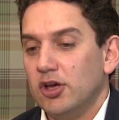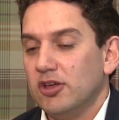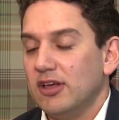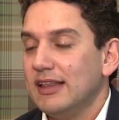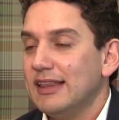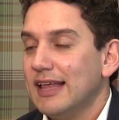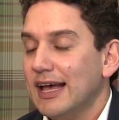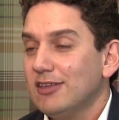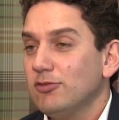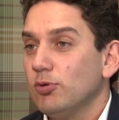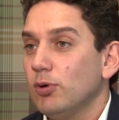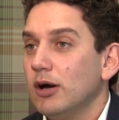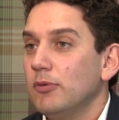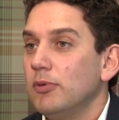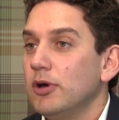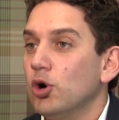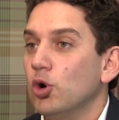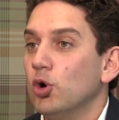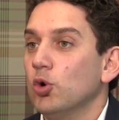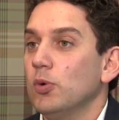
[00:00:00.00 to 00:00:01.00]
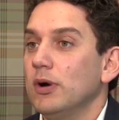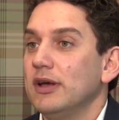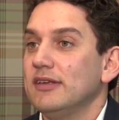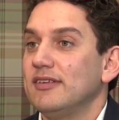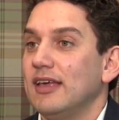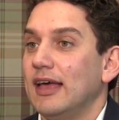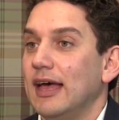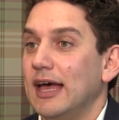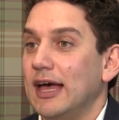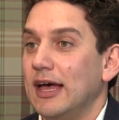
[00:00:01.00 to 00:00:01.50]
And that's why we
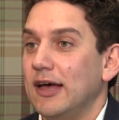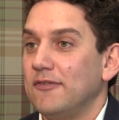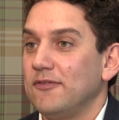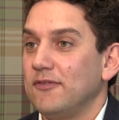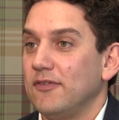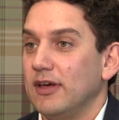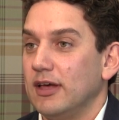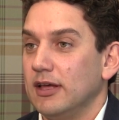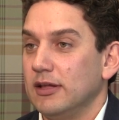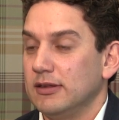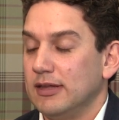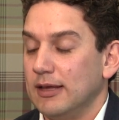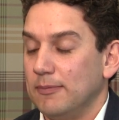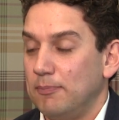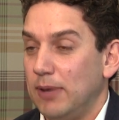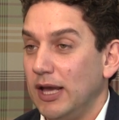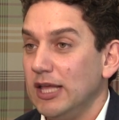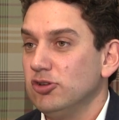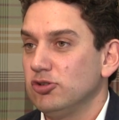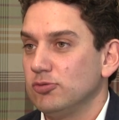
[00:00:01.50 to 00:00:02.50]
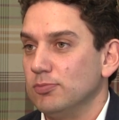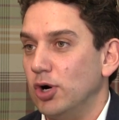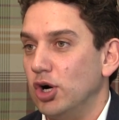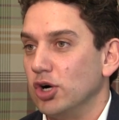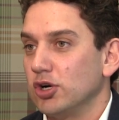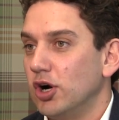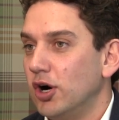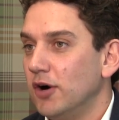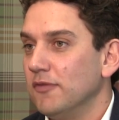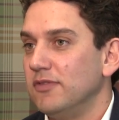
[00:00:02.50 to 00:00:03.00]
always have the
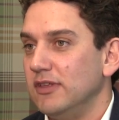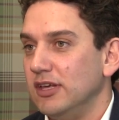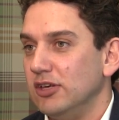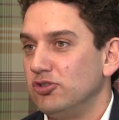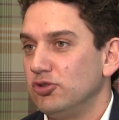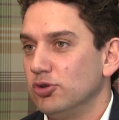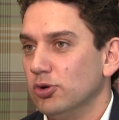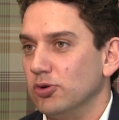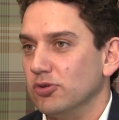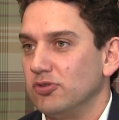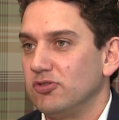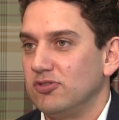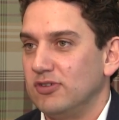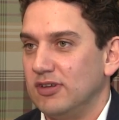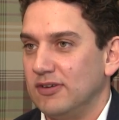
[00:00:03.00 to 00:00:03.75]
benchmark of these shorts,